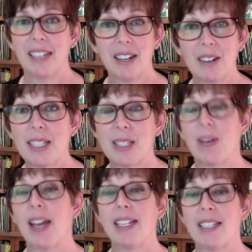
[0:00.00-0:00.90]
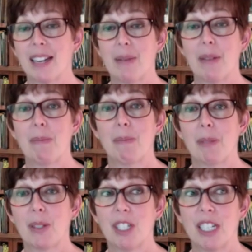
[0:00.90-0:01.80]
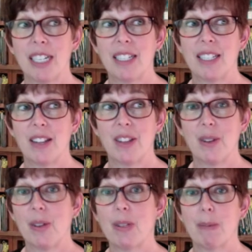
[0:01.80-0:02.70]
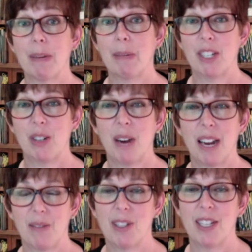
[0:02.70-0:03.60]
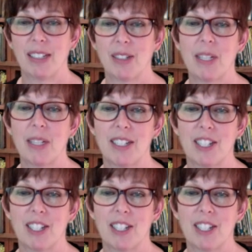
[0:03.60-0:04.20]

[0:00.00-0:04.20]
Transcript: it's fine to come in blue jeans, although those might be too hot for St. Louis. And